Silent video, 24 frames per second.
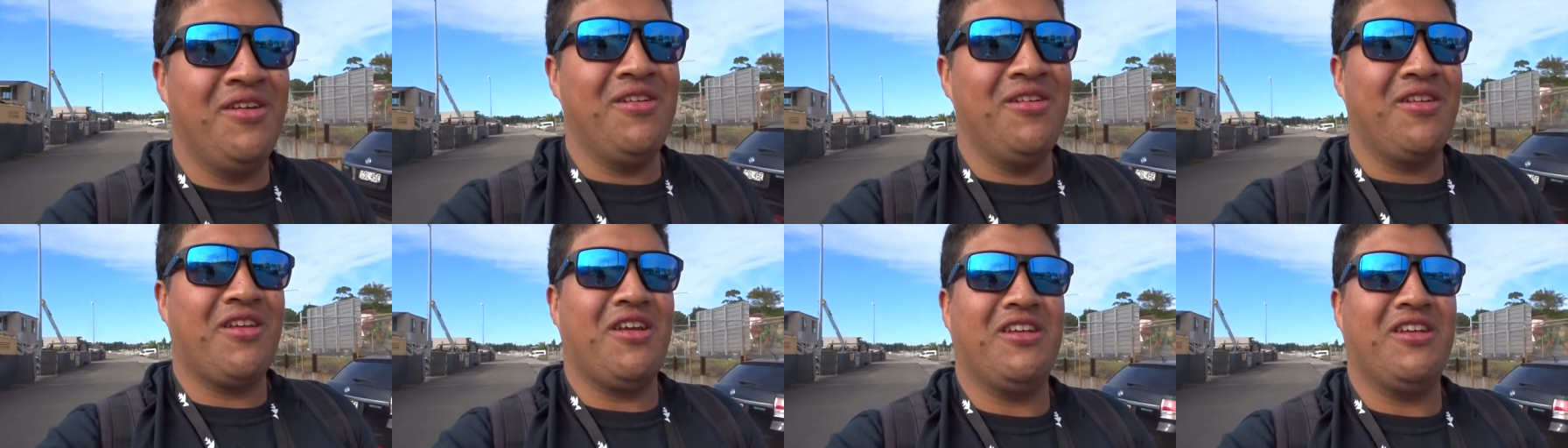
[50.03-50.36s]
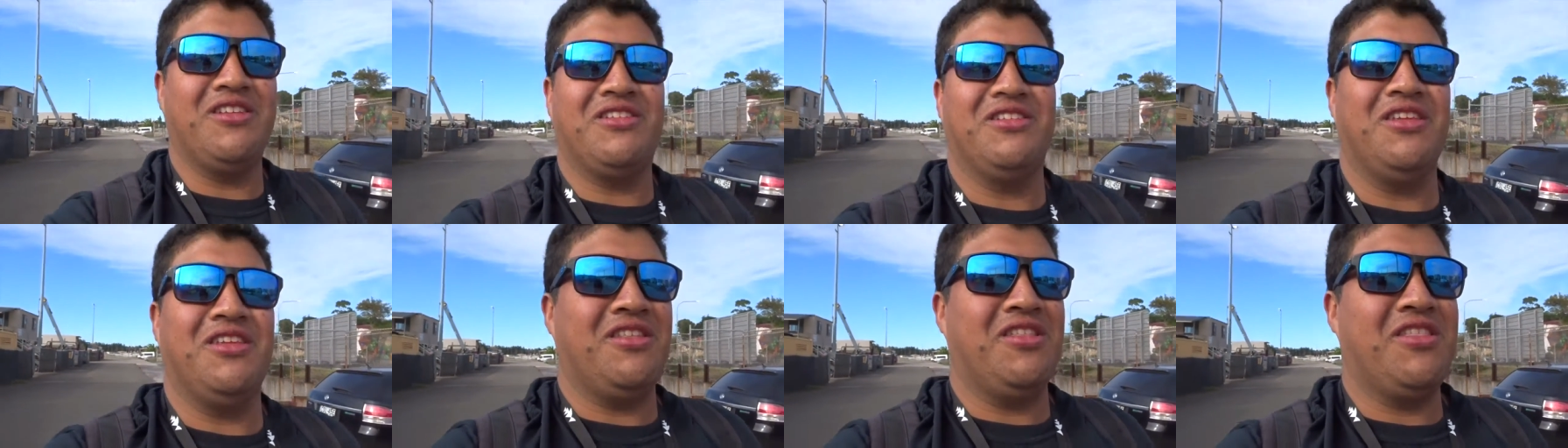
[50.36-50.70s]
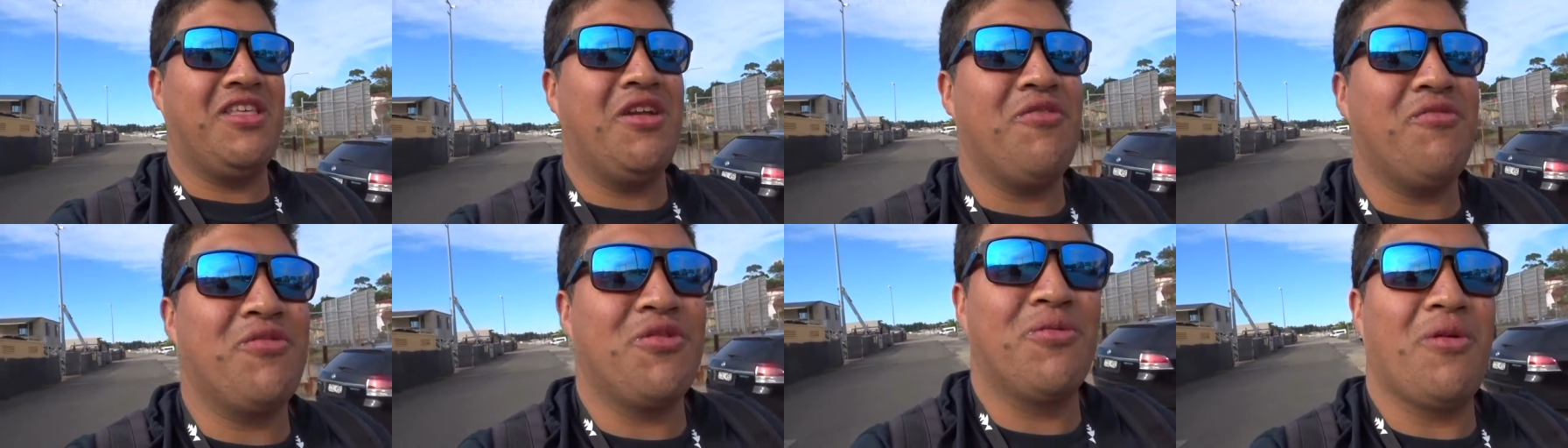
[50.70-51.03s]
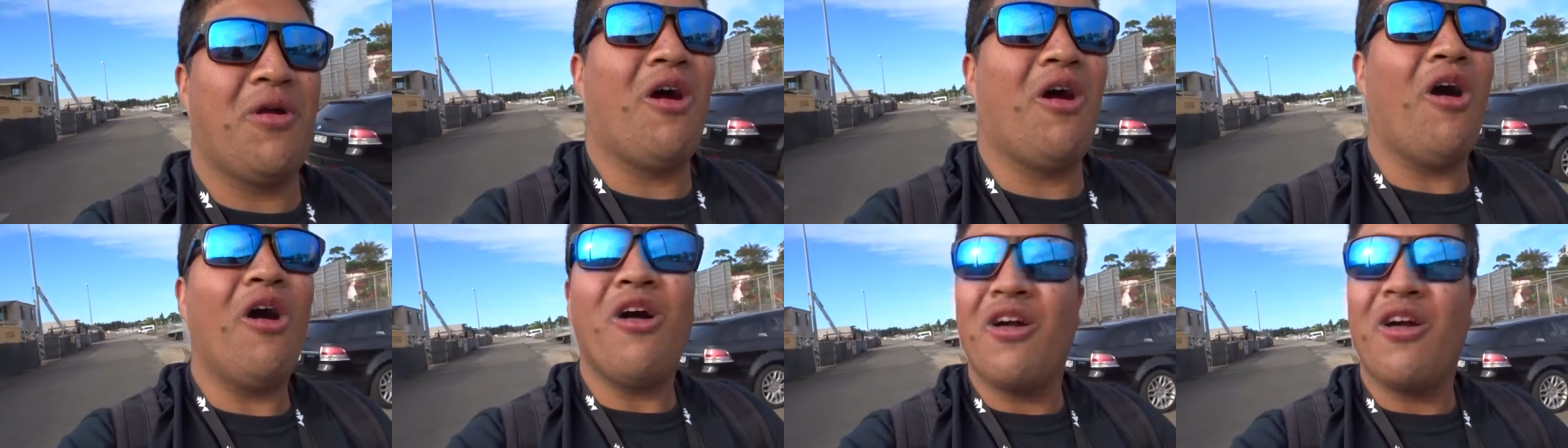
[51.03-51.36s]
because they
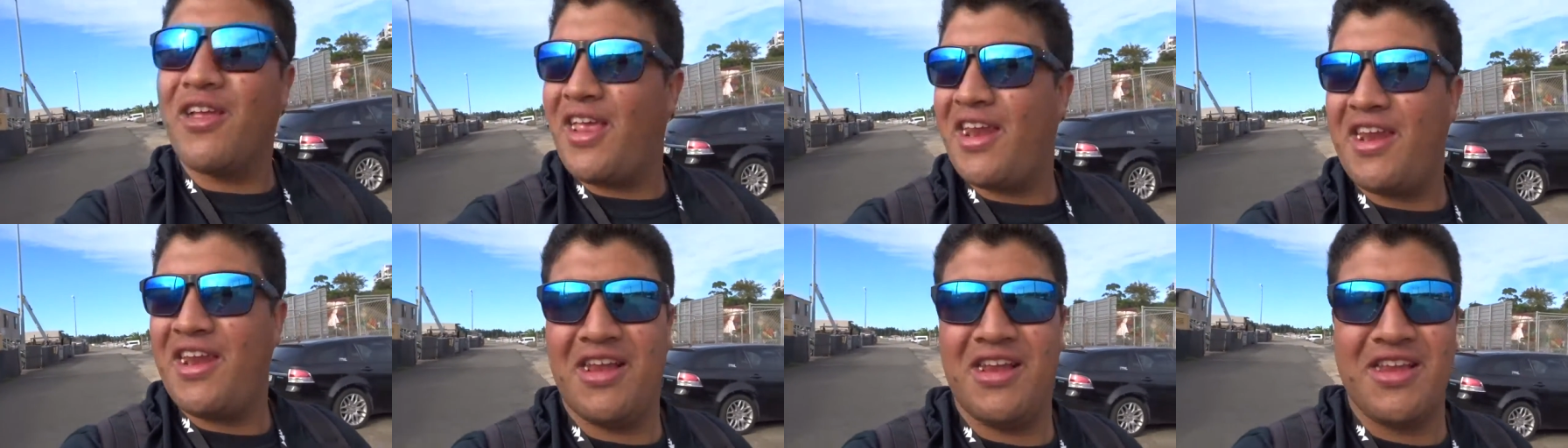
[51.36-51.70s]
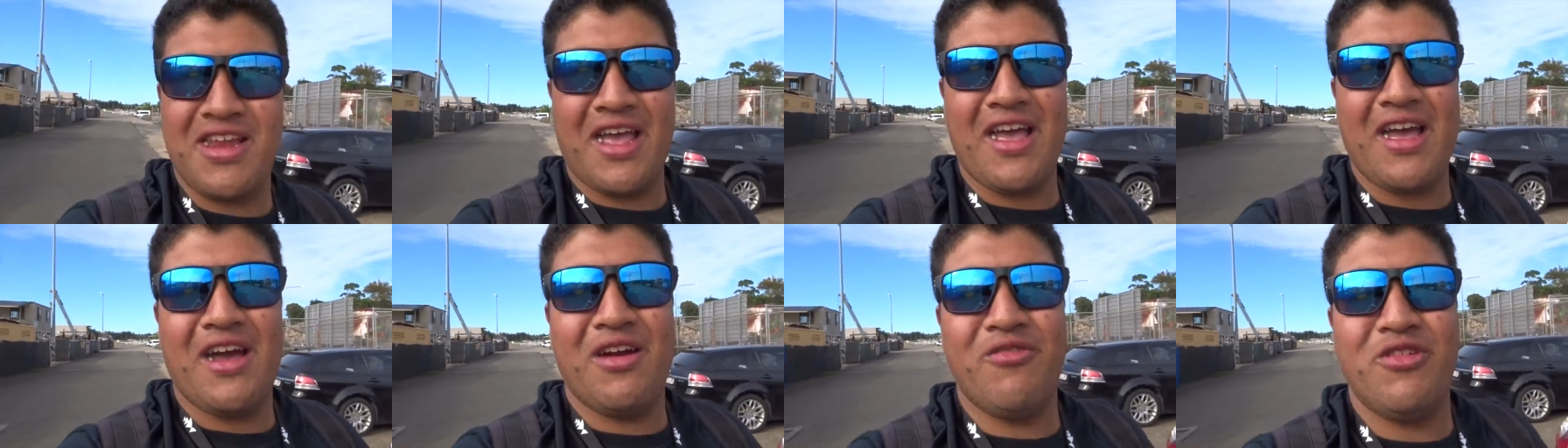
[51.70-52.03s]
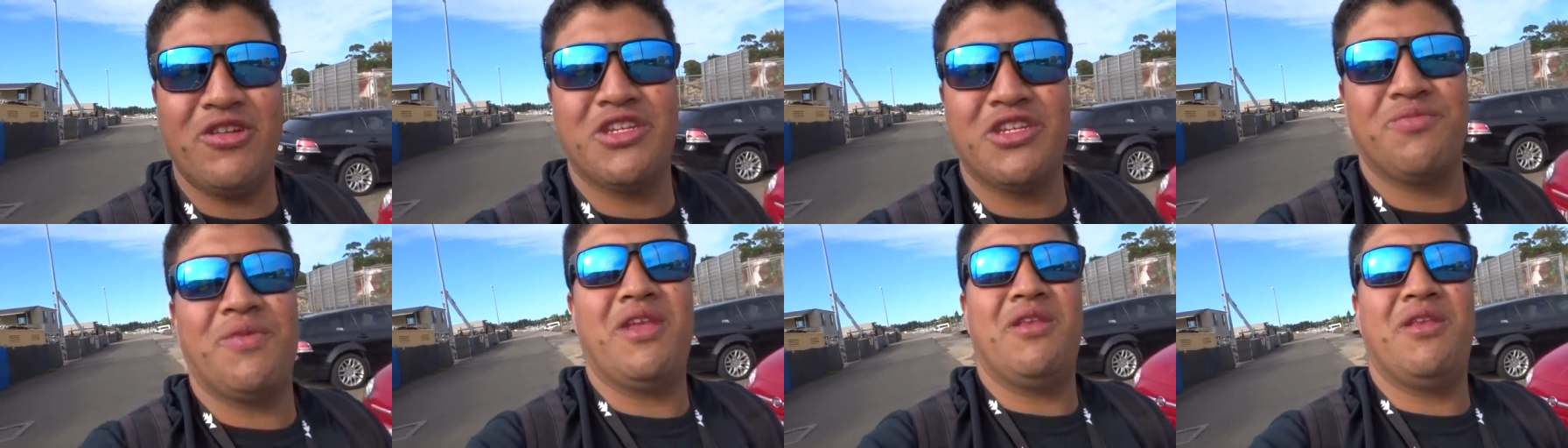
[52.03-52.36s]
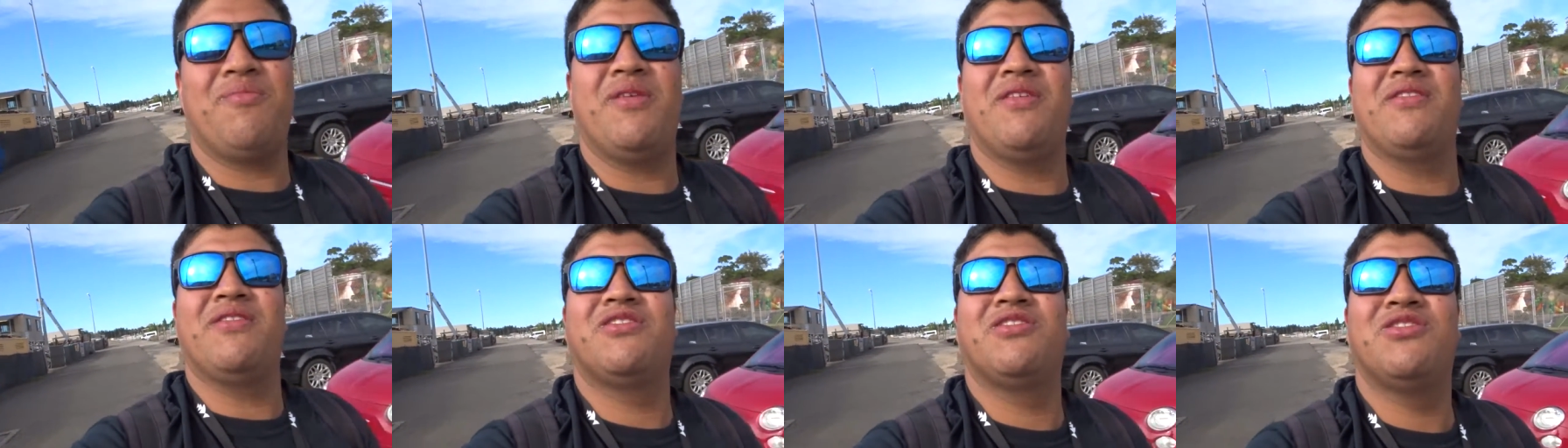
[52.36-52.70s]
were all getting down, which
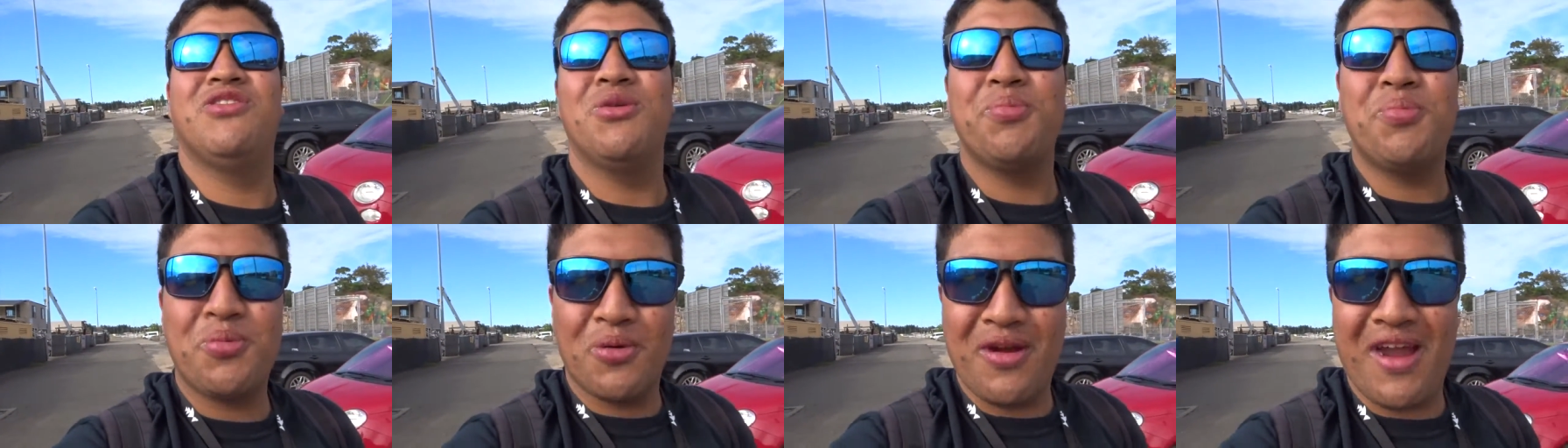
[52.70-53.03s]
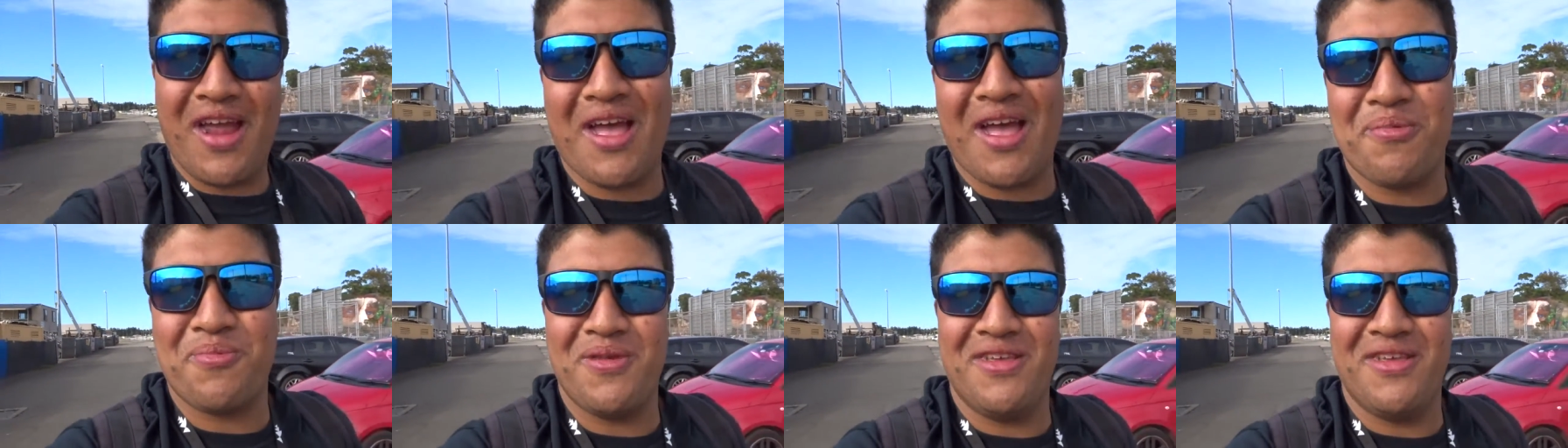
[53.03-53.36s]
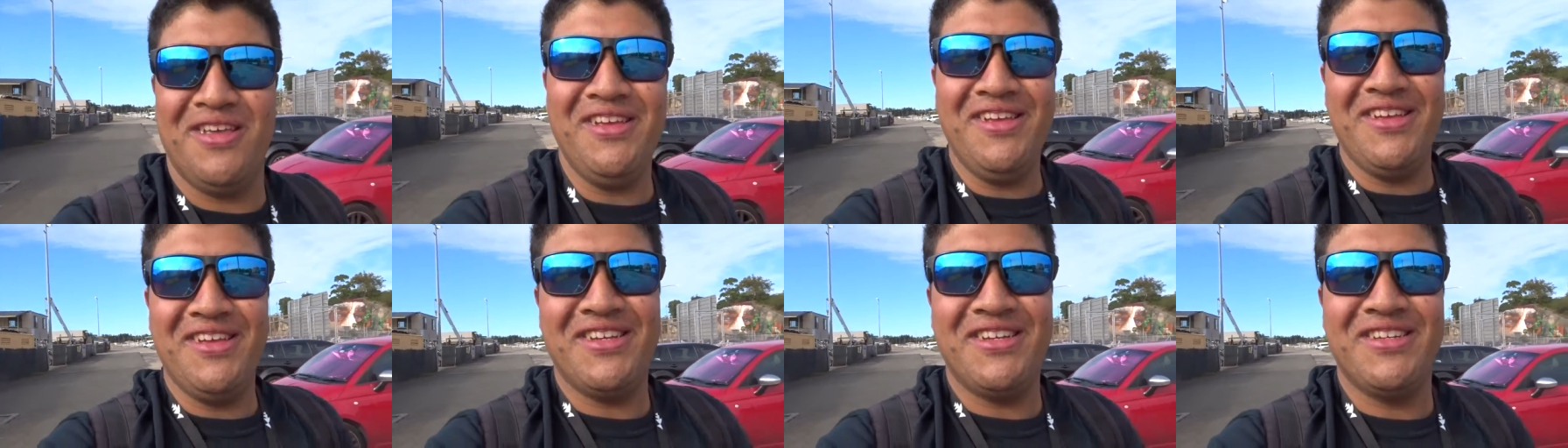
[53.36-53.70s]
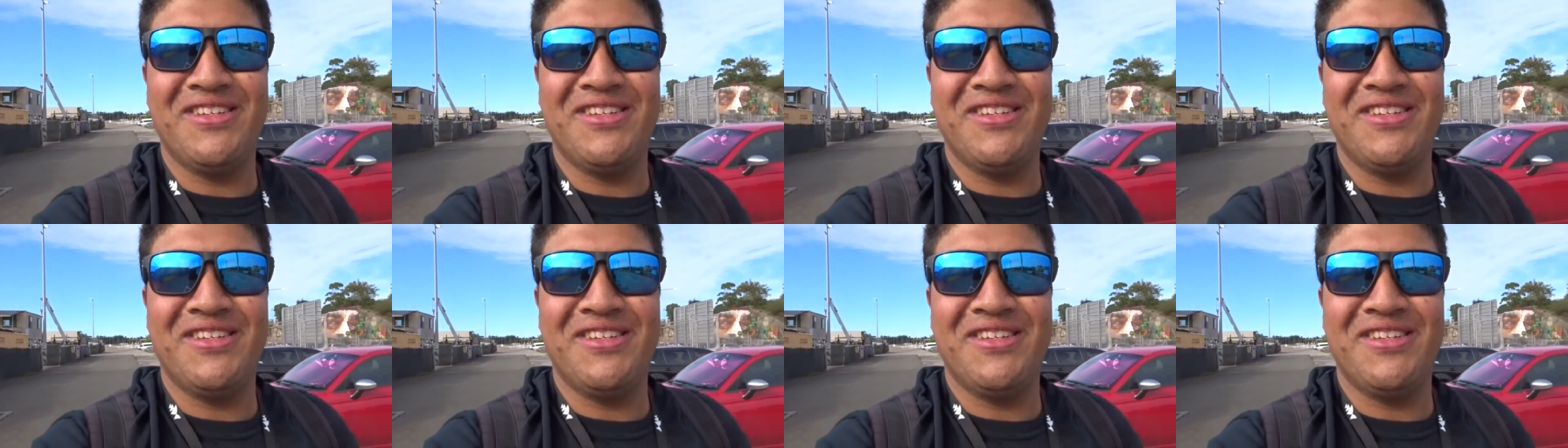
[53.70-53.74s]
made me super happy.